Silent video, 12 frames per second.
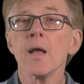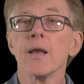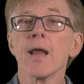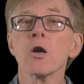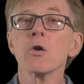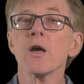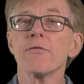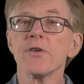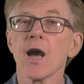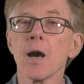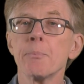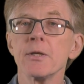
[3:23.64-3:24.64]
Now, if
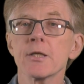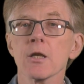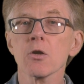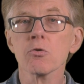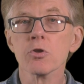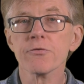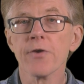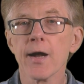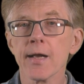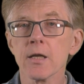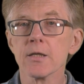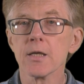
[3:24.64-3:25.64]
you're happy to launch
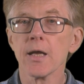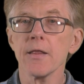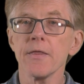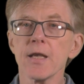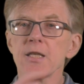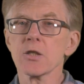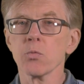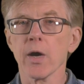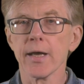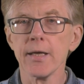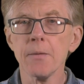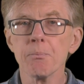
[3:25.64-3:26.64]
files in this
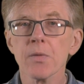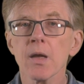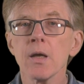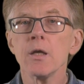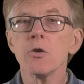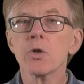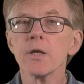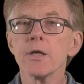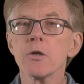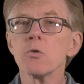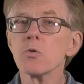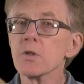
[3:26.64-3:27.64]
way, you can
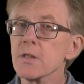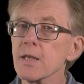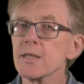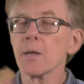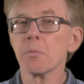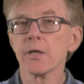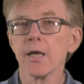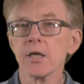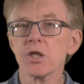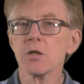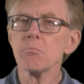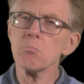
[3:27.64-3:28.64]
use this
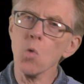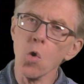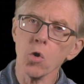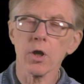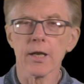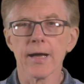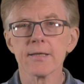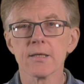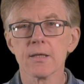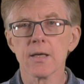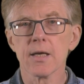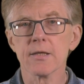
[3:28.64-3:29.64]
application more or
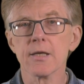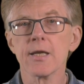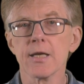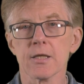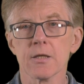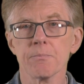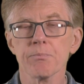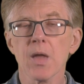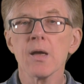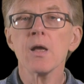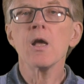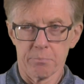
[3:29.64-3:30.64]
less as it is.
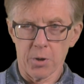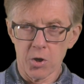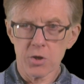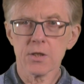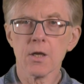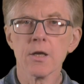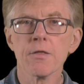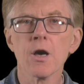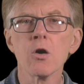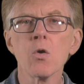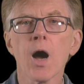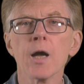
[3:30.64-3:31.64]
Personally,
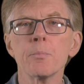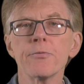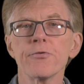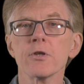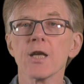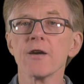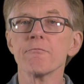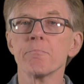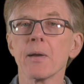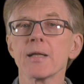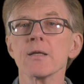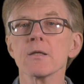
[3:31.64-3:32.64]
though, I'd prefer to have
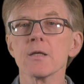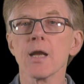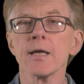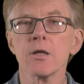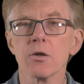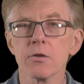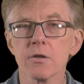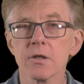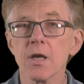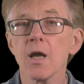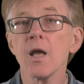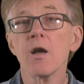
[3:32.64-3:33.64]
buttons and
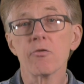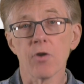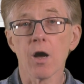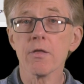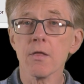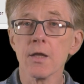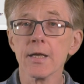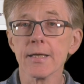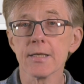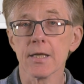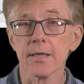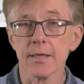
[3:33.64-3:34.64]
icons rather than
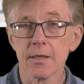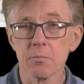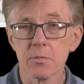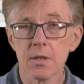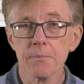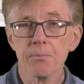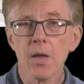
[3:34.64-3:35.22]
list items.